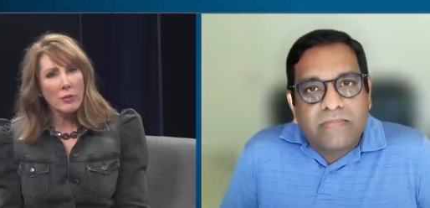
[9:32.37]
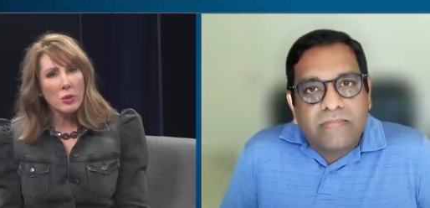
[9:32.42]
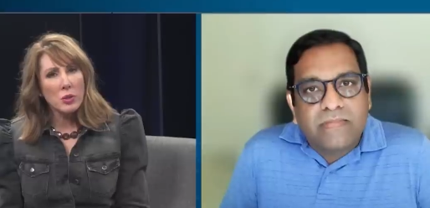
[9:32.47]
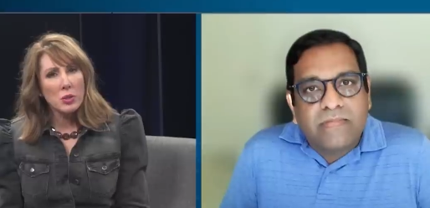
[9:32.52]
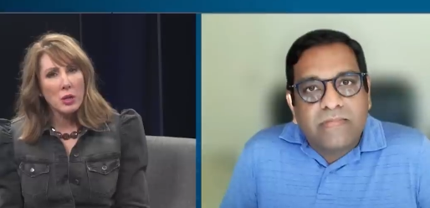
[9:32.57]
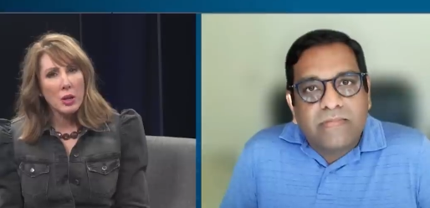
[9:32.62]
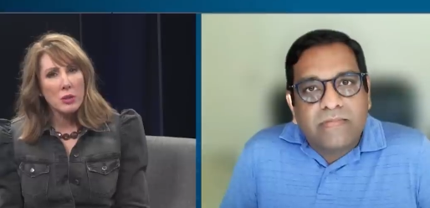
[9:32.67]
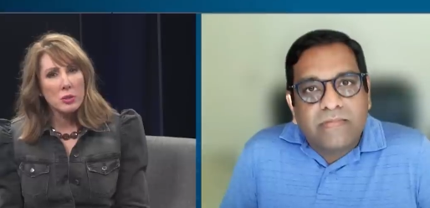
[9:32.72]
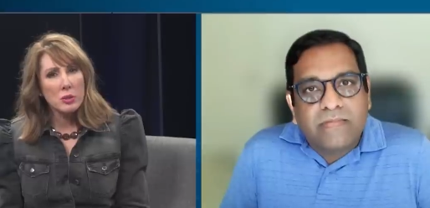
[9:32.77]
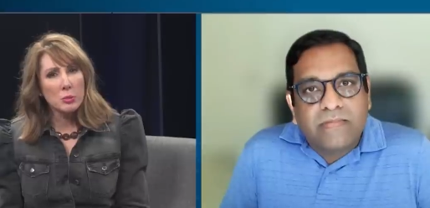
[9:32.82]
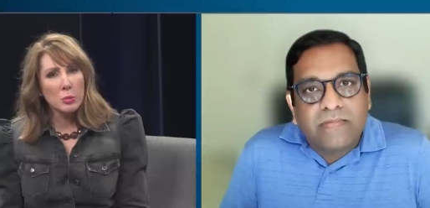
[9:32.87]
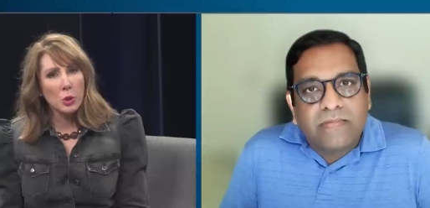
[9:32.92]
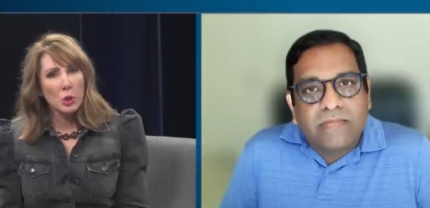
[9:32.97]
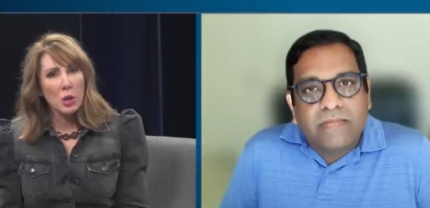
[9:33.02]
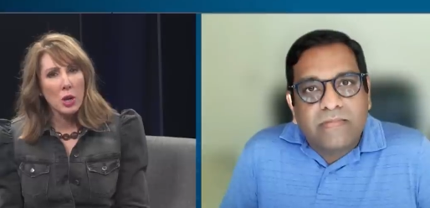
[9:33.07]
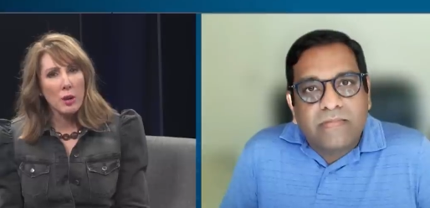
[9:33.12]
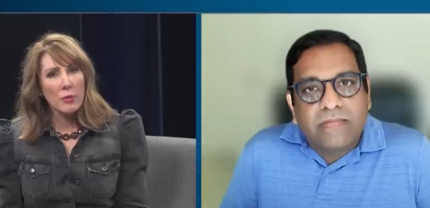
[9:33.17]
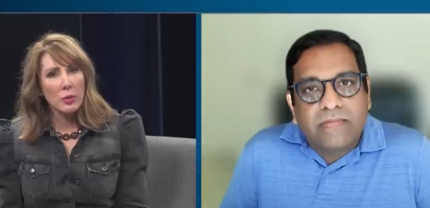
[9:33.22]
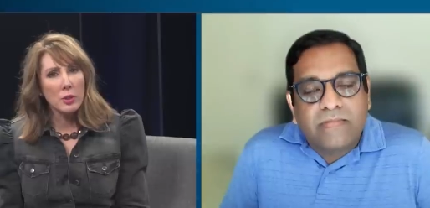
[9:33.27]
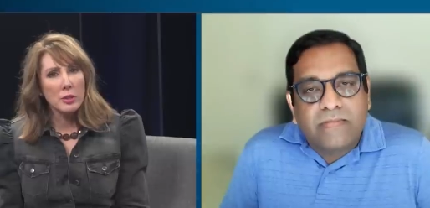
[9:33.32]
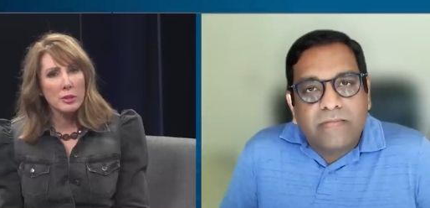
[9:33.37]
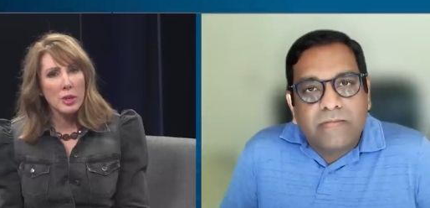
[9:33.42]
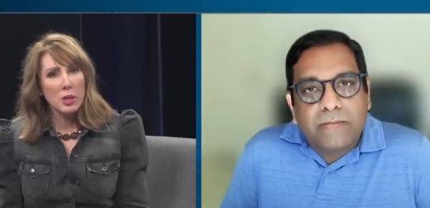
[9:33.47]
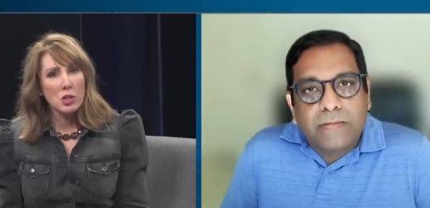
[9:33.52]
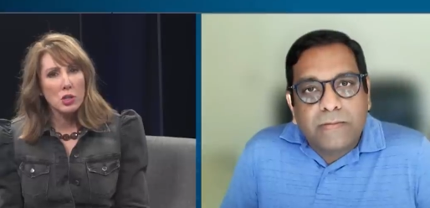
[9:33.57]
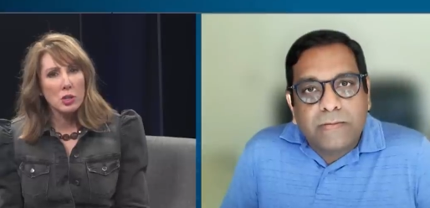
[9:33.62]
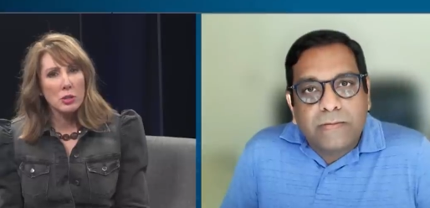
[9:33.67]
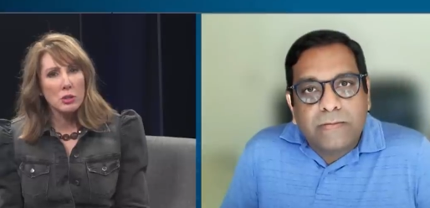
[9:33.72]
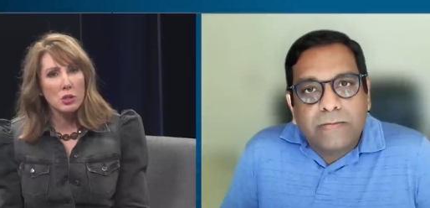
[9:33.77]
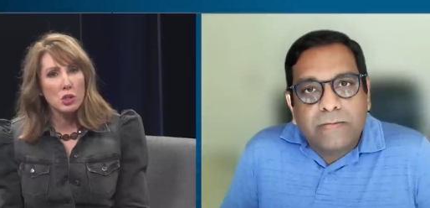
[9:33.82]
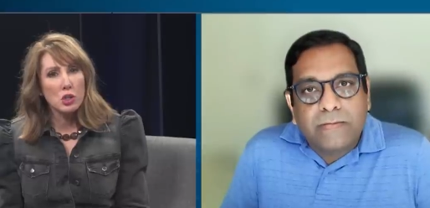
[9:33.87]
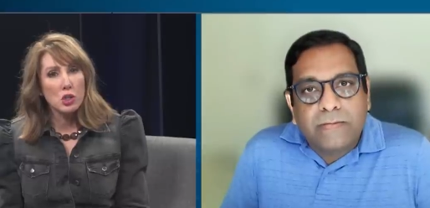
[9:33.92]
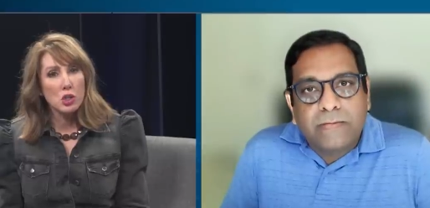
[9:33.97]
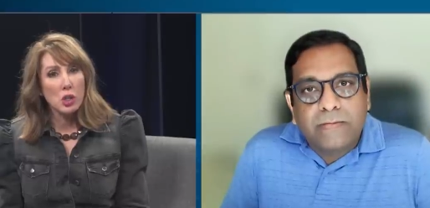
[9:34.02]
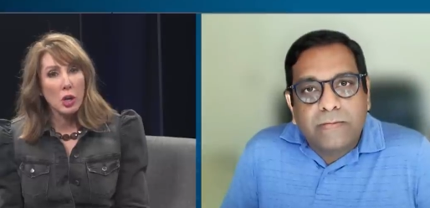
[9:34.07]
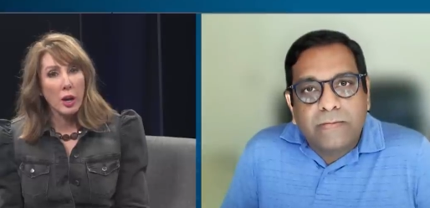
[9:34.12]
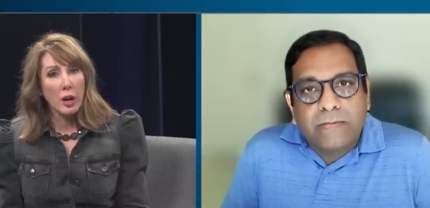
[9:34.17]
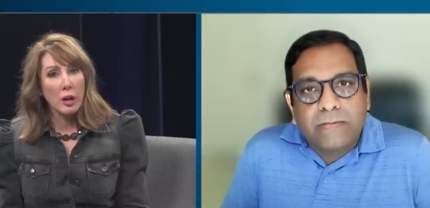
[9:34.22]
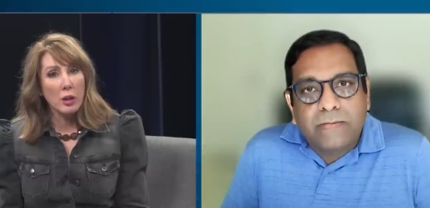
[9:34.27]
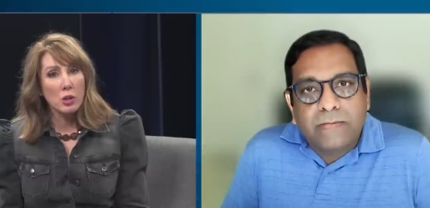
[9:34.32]
Speaker 1: those customer conversations
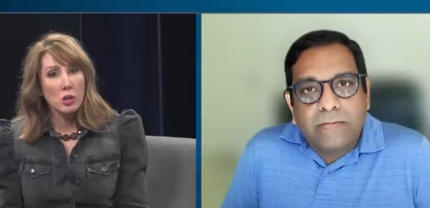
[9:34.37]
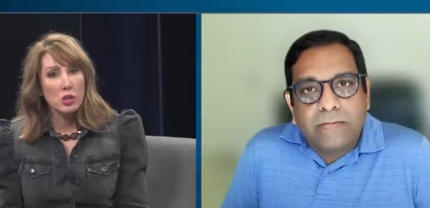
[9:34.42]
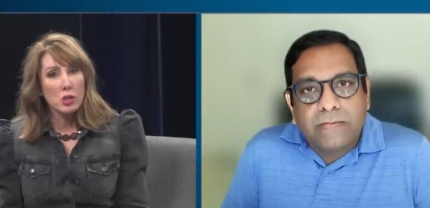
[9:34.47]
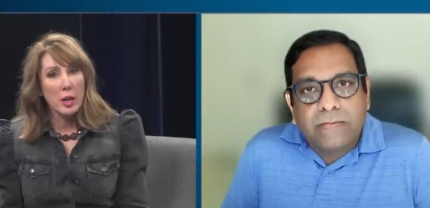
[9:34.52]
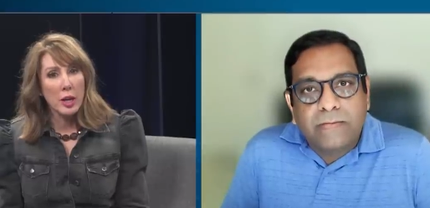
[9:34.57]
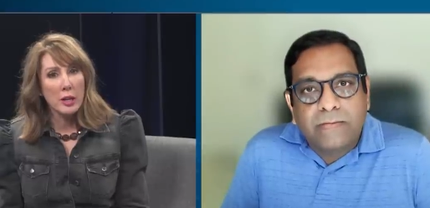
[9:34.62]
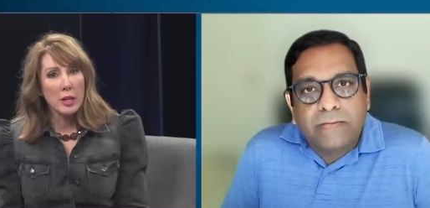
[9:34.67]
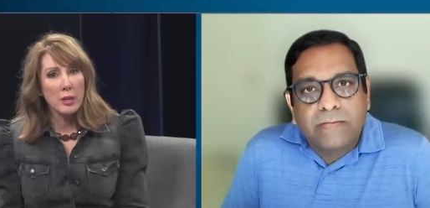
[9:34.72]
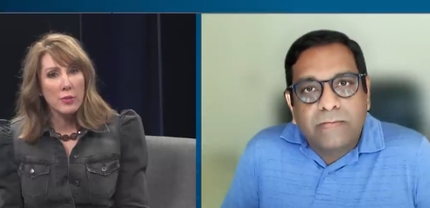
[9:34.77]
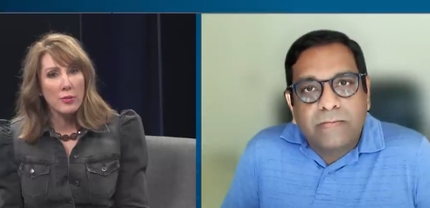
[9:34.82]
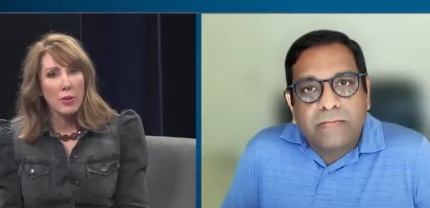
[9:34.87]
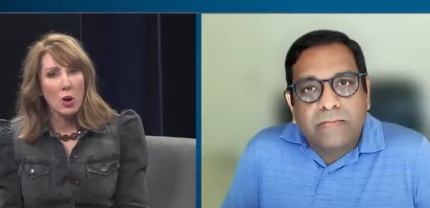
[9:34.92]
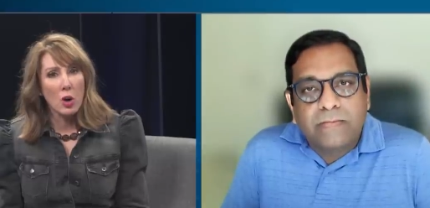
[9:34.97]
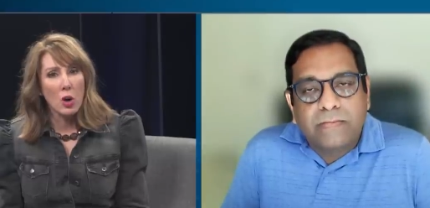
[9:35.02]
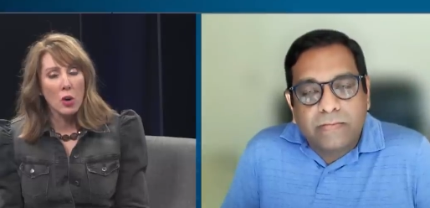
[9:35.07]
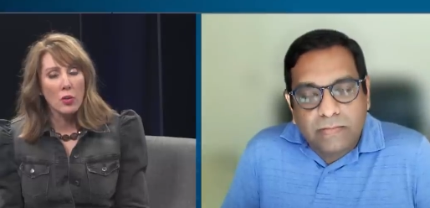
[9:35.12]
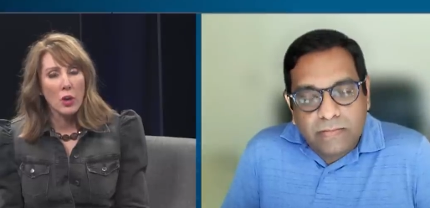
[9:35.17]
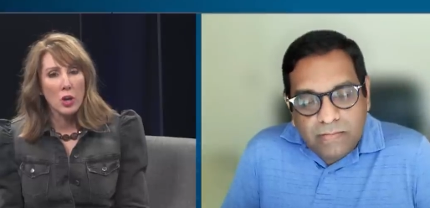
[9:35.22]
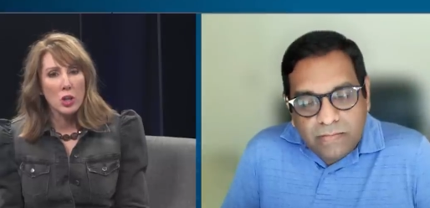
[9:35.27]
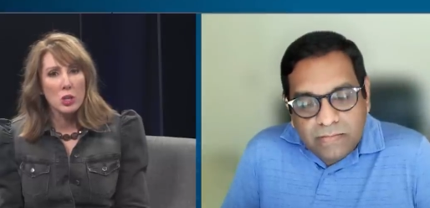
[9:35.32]
changed and evolved?